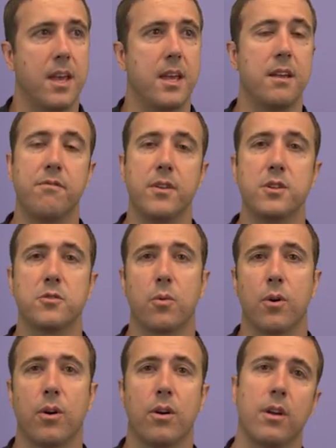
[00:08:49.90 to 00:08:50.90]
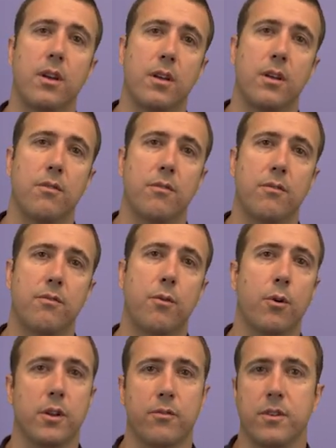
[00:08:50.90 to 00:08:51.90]
If these were
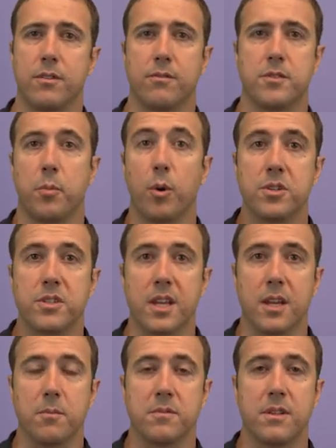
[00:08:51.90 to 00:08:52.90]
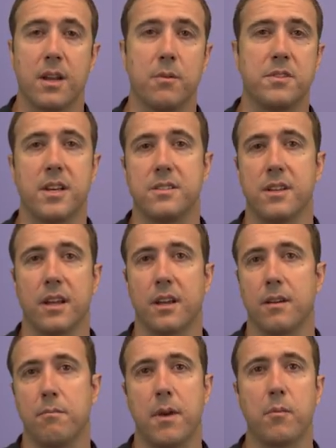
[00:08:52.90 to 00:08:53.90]
four different sports teams, and I was
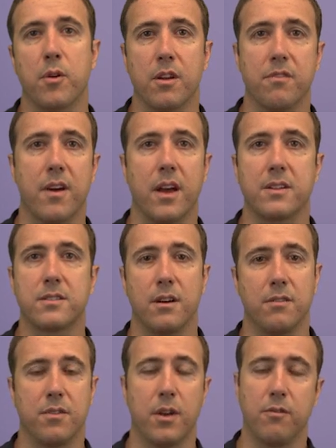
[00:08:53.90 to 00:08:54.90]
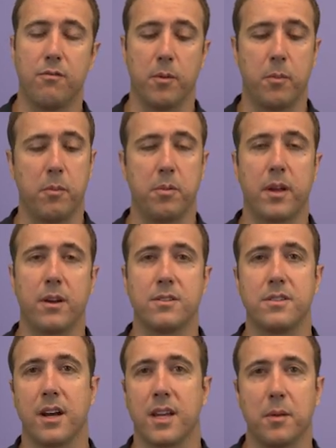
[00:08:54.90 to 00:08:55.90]
testing memory effects of football
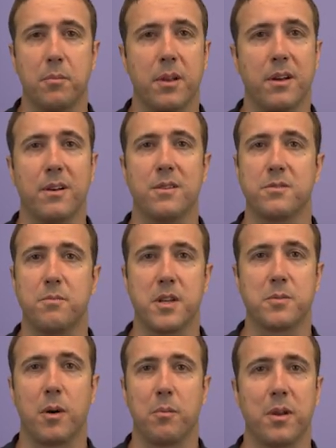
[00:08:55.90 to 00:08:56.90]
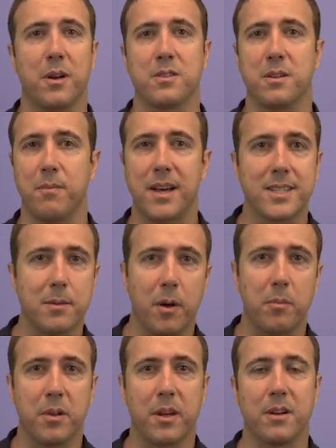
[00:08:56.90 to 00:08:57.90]
players, hockey players, baseball players, and
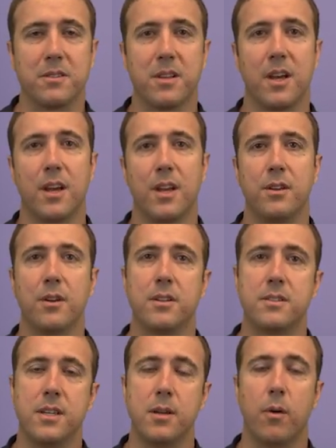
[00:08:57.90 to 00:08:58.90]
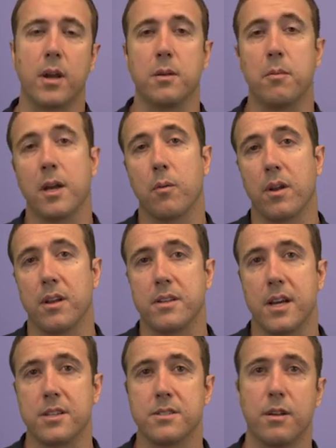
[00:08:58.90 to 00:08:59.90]
basketball players, you can see why you might want to
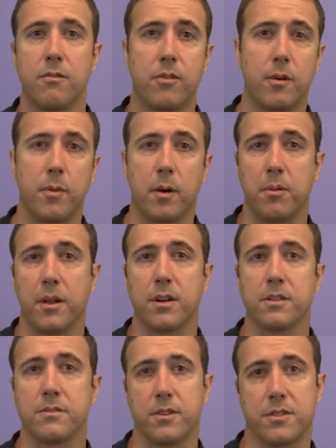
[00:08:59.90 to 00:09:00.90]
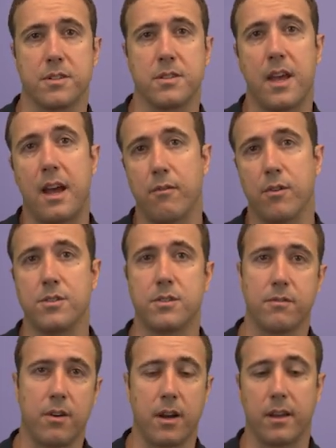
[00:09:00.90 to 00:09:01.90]
test football players versus the average
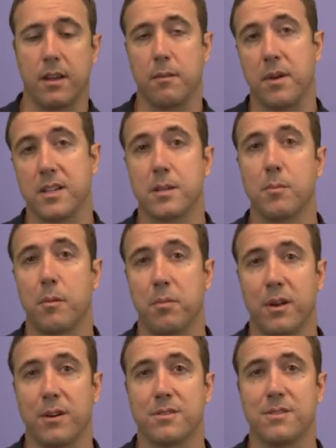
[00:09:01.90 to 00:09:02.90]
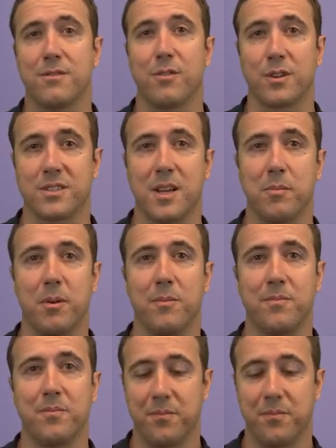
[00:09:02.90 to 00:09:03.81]
of hockey and basketball players, for example.